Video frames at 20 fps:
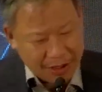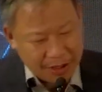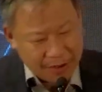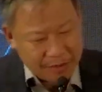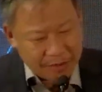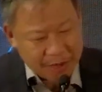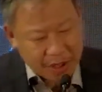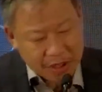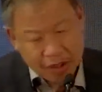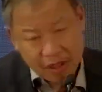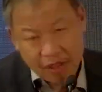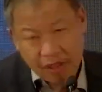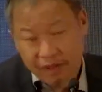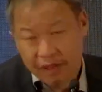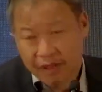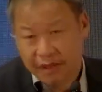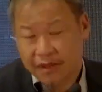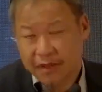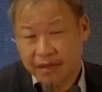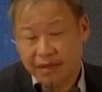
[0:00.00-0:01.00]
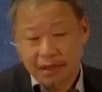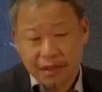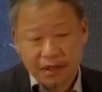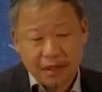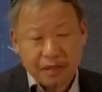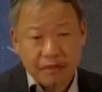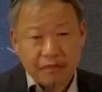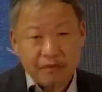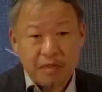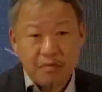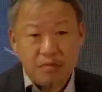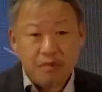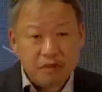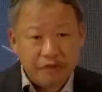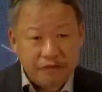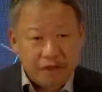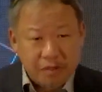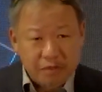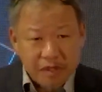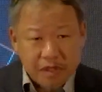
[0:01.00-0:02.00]
Because we move
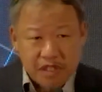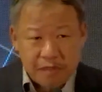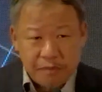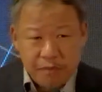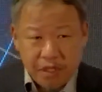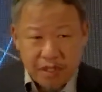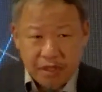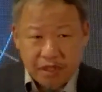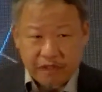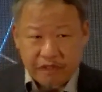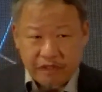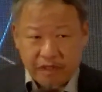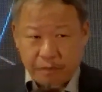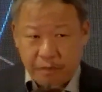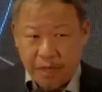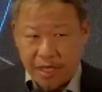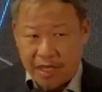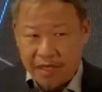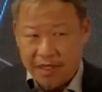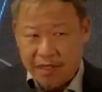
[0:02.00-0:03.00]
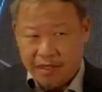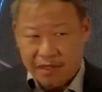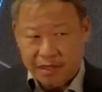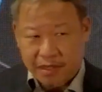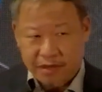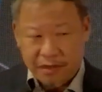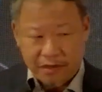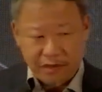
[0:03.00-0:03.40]
from a spirit of a place,